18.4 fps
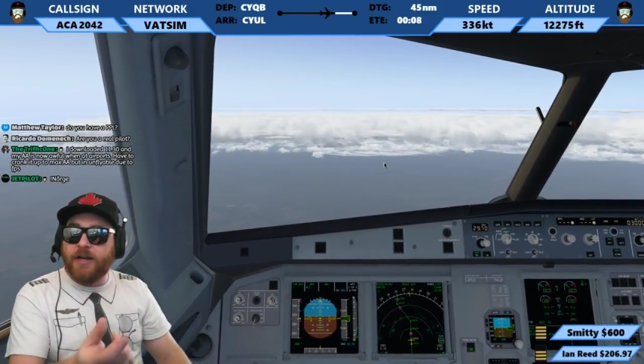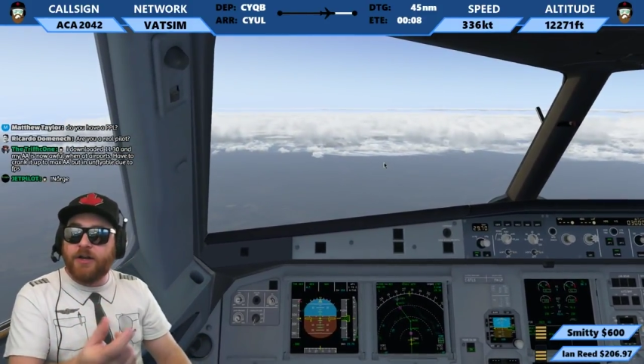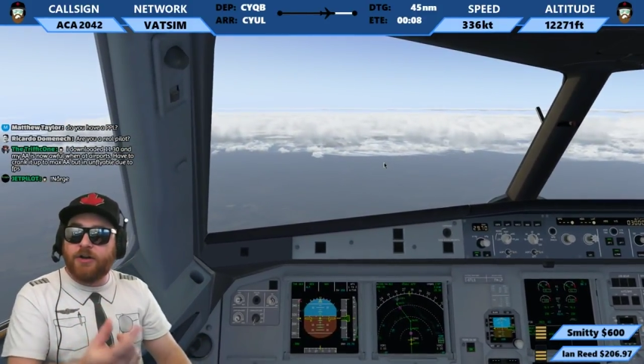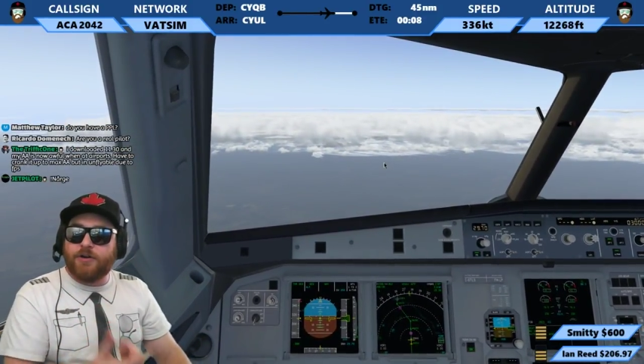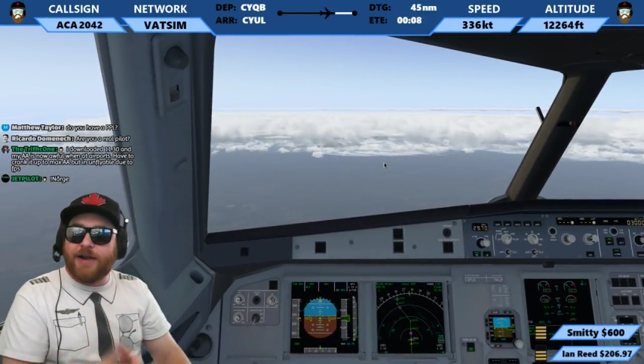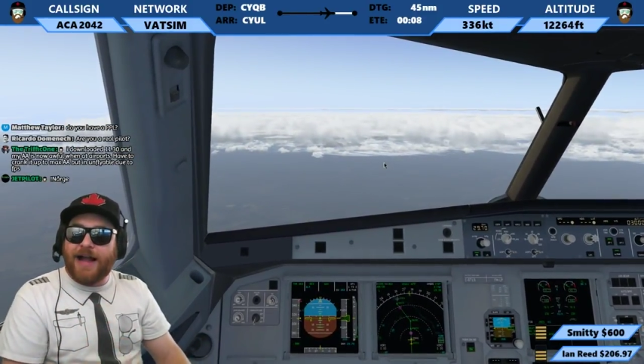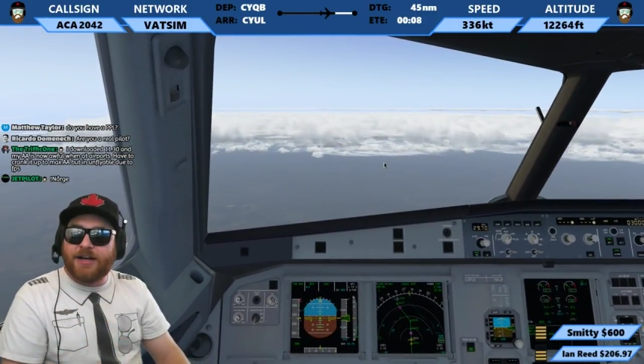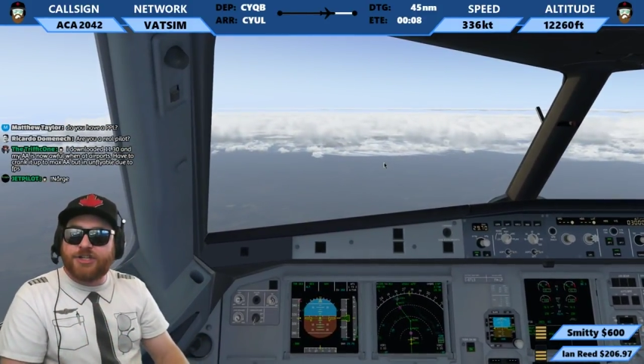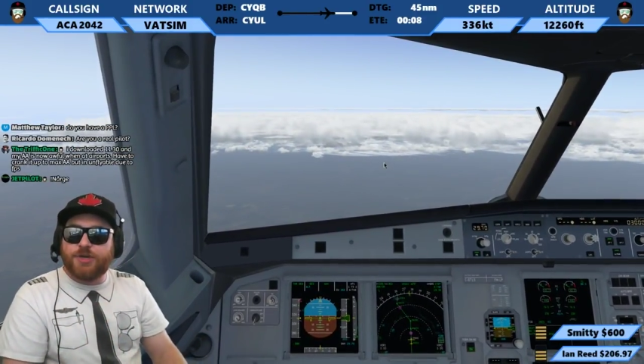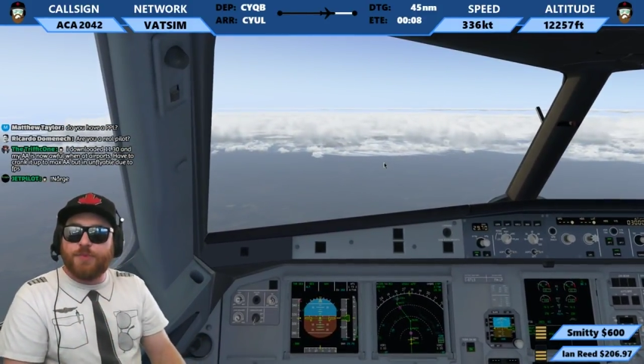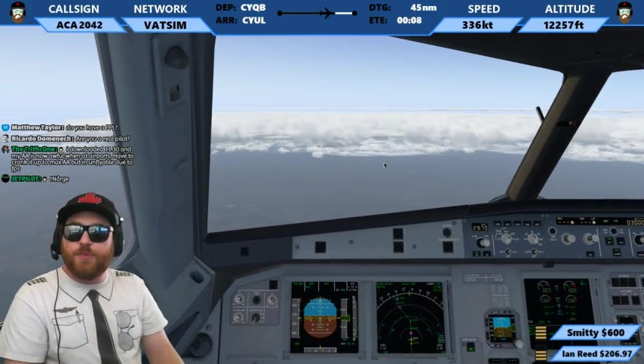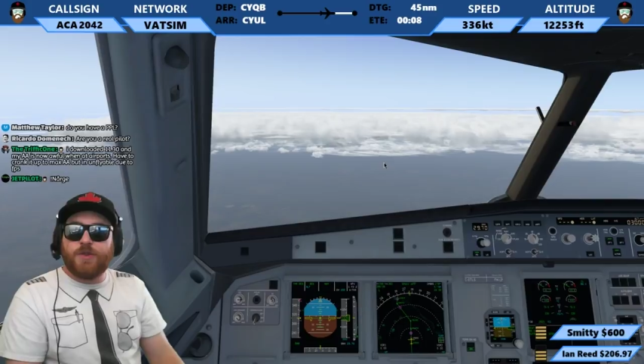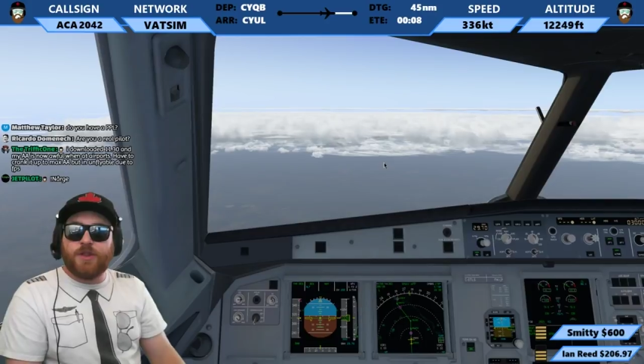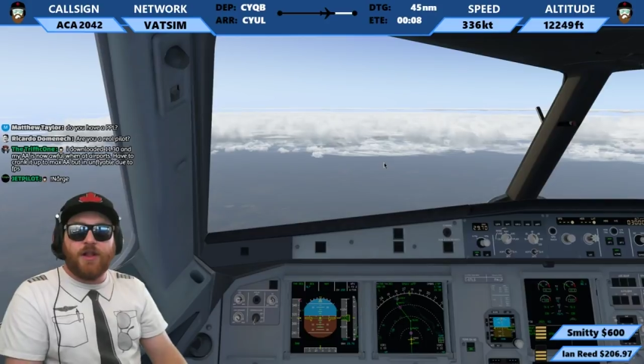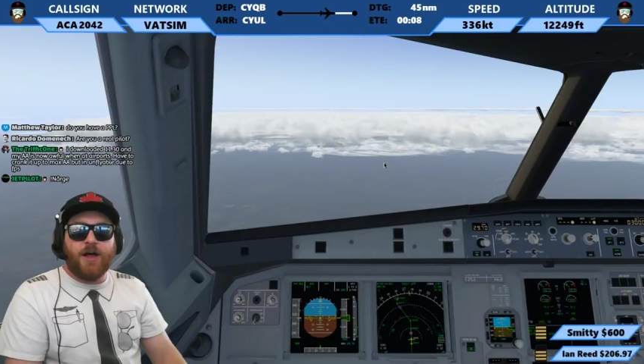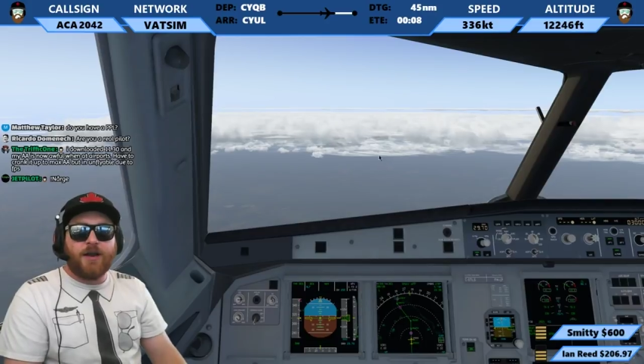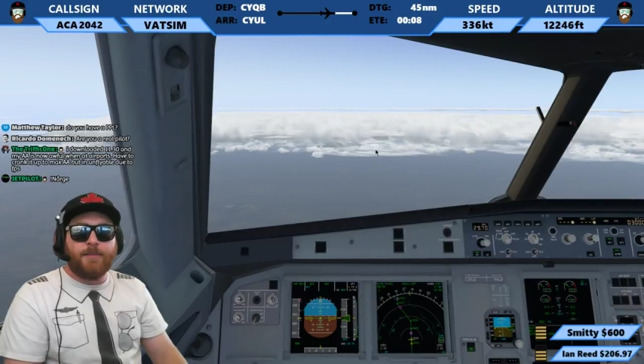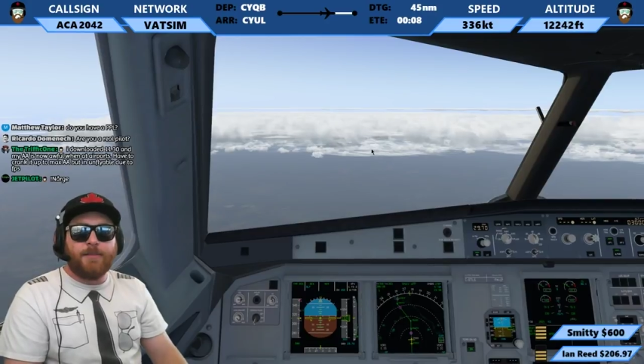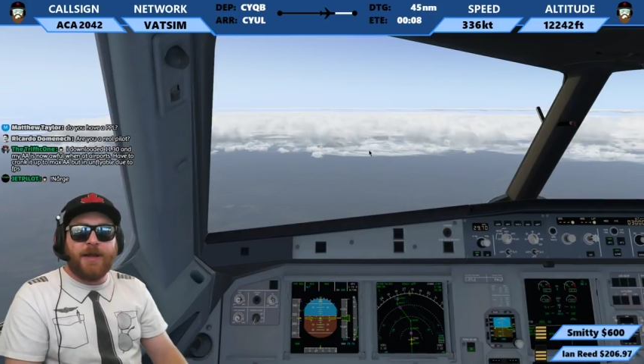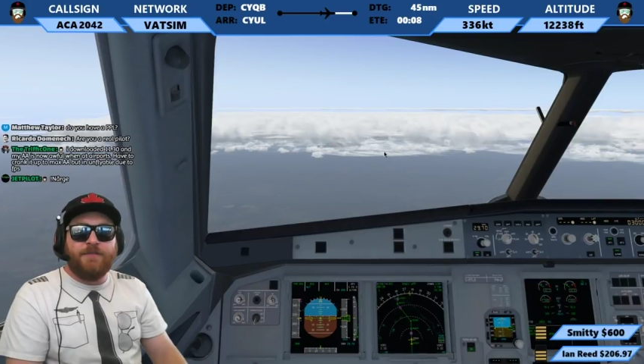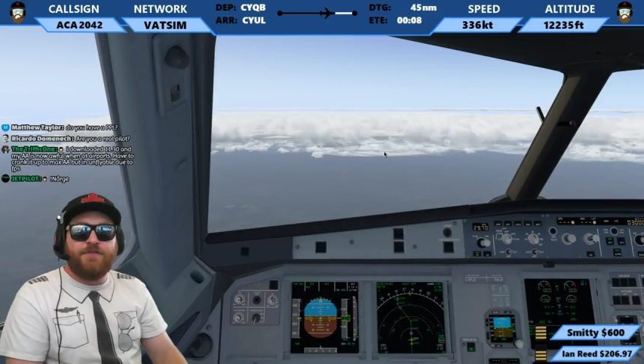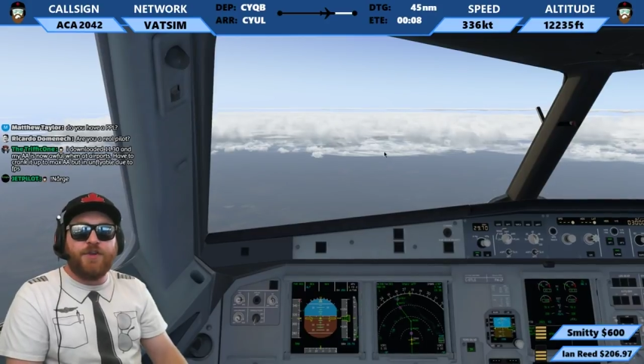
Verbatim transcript: interaction with a lot of my